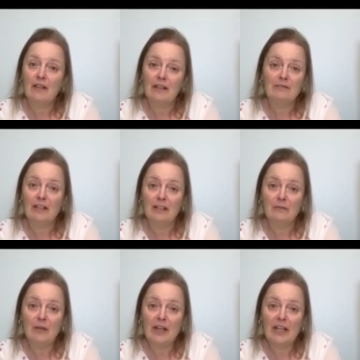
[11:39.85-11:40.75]
far
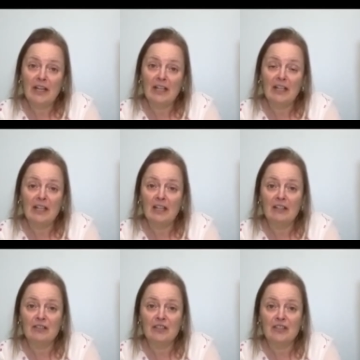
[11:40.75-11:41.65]
away and
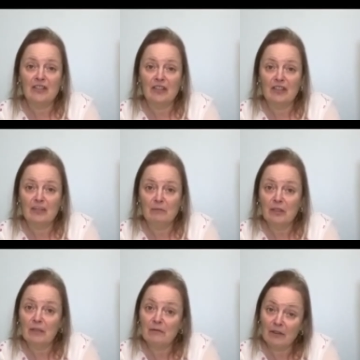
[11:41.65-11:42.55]
she started to work
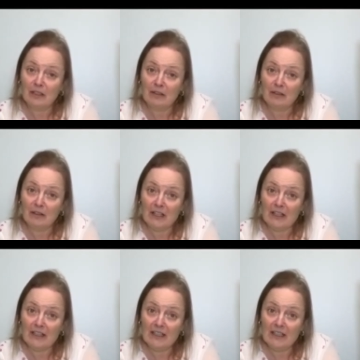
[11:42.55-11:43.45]
for a lady,